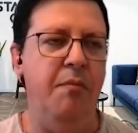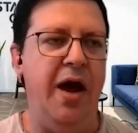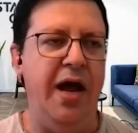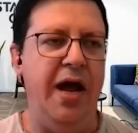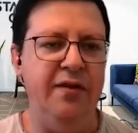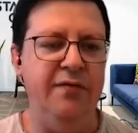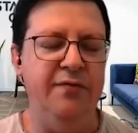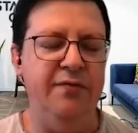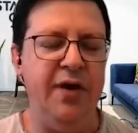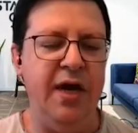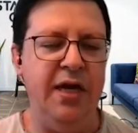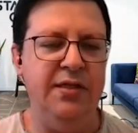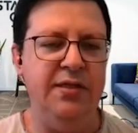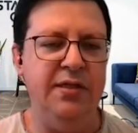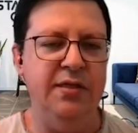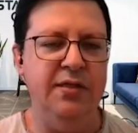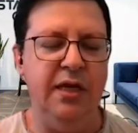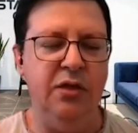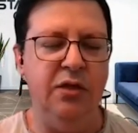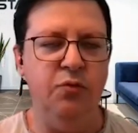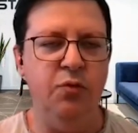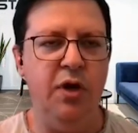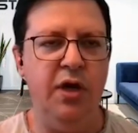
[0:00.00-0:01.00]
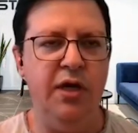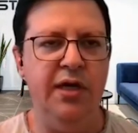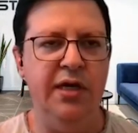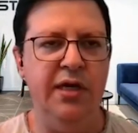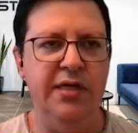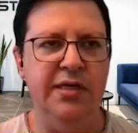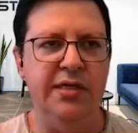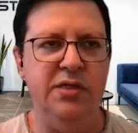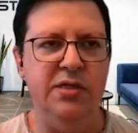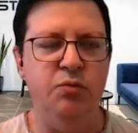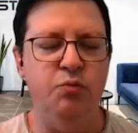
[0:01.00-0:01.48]
my advice in that way
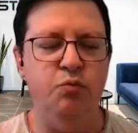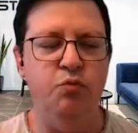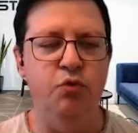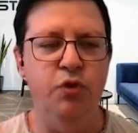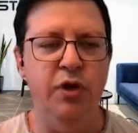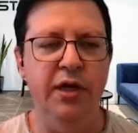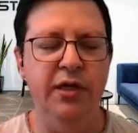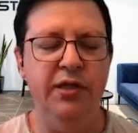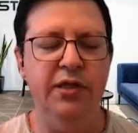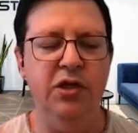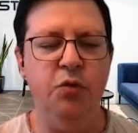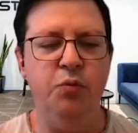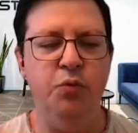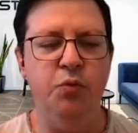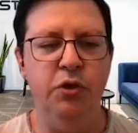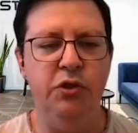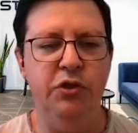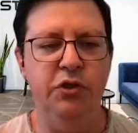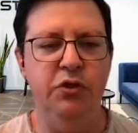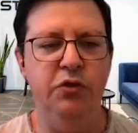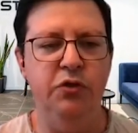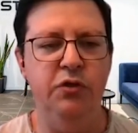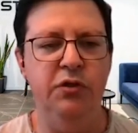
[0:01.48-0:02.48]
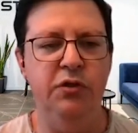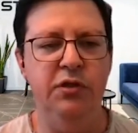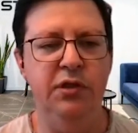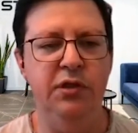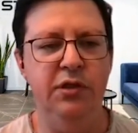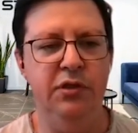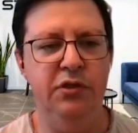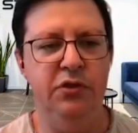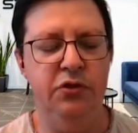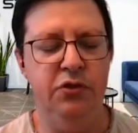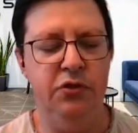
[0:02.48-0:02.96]
is bring the
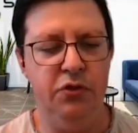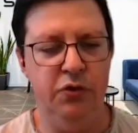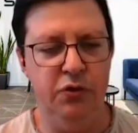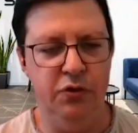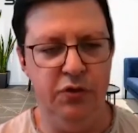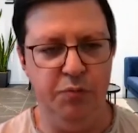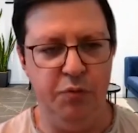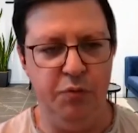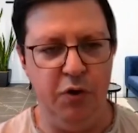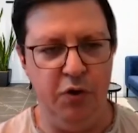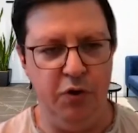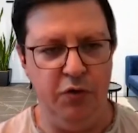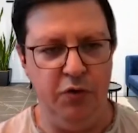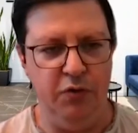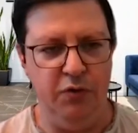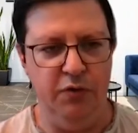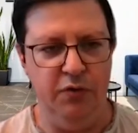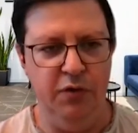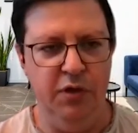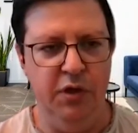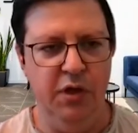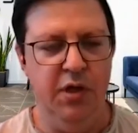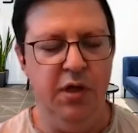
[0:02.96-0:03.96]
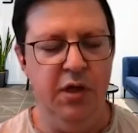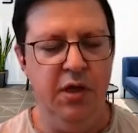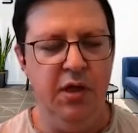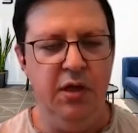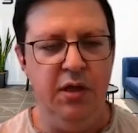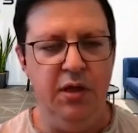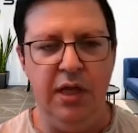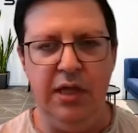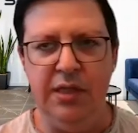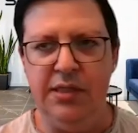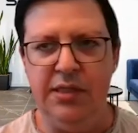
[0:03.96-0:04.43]
opportunity to the partner.
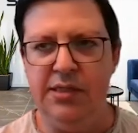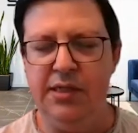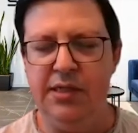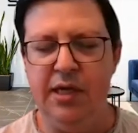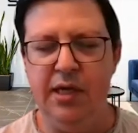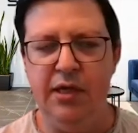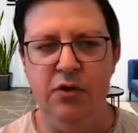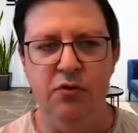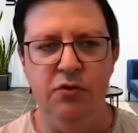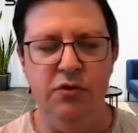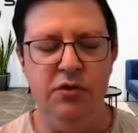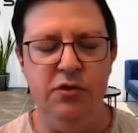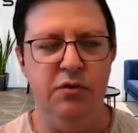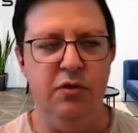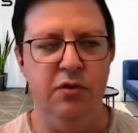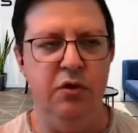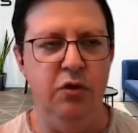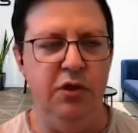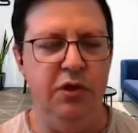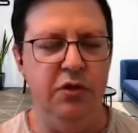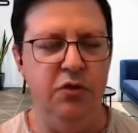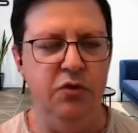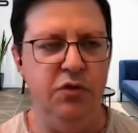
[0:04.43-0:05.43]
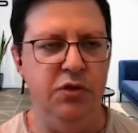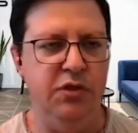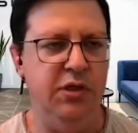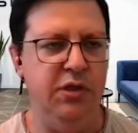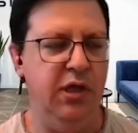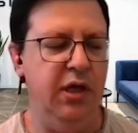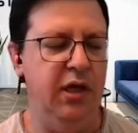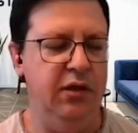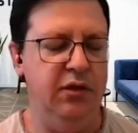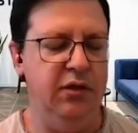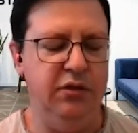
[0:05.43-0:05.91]
Mm-hmm. Let's say you're looking to
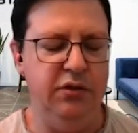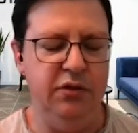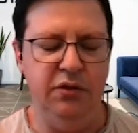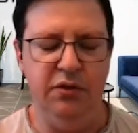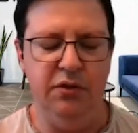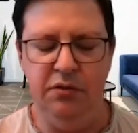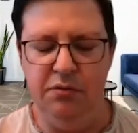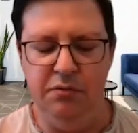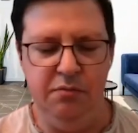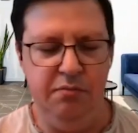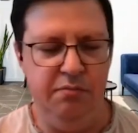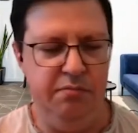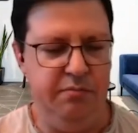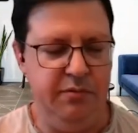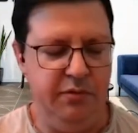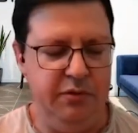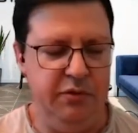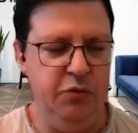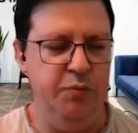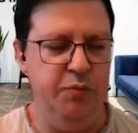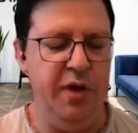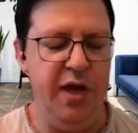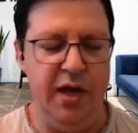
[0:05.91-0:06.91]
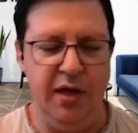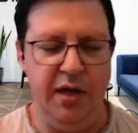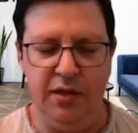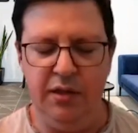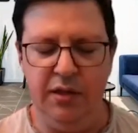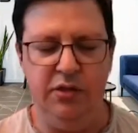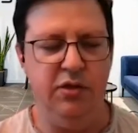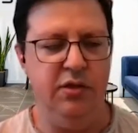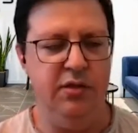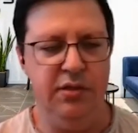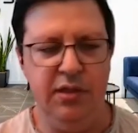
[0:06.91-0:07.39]
sell to to
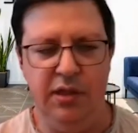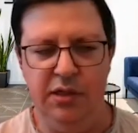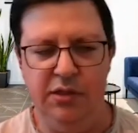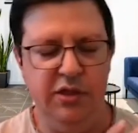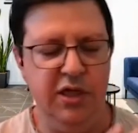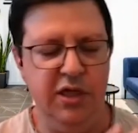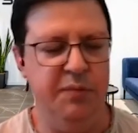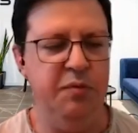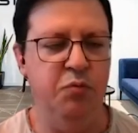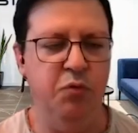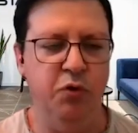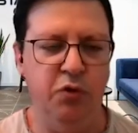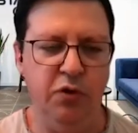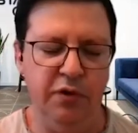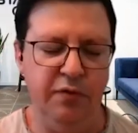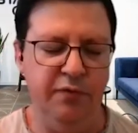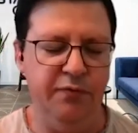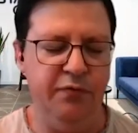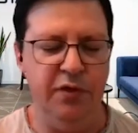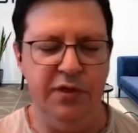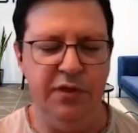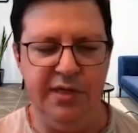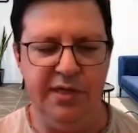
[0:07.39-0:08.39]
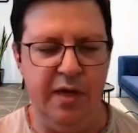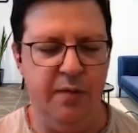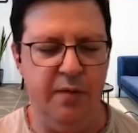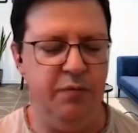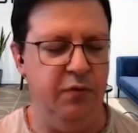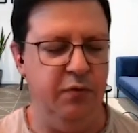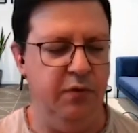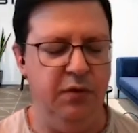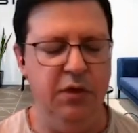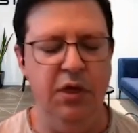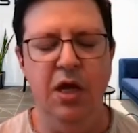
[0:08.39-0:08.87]
bank, let's just say JP Morgan, for
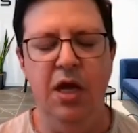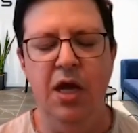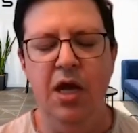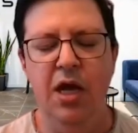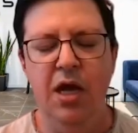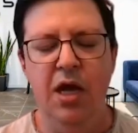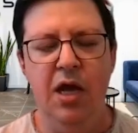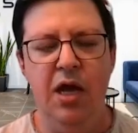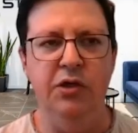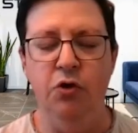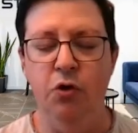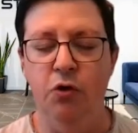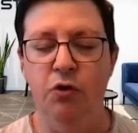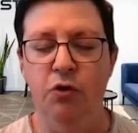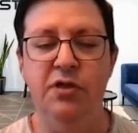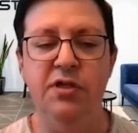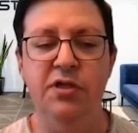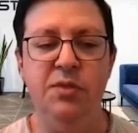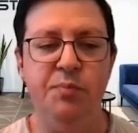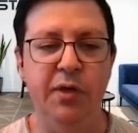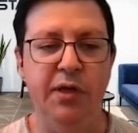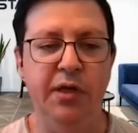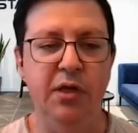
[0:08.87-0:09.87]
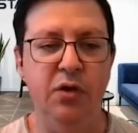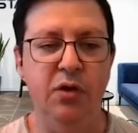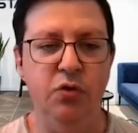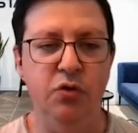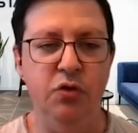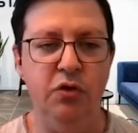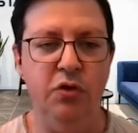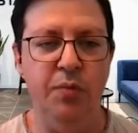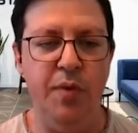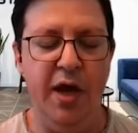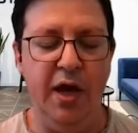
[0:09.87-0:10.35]
example. You're already
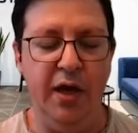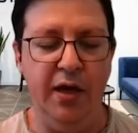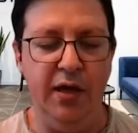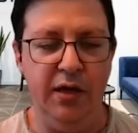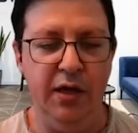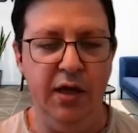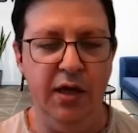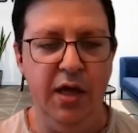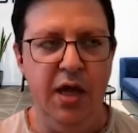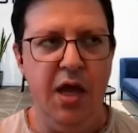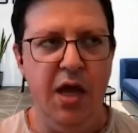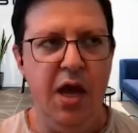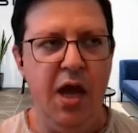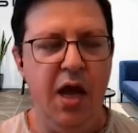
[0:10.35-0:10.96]
speaking to the bank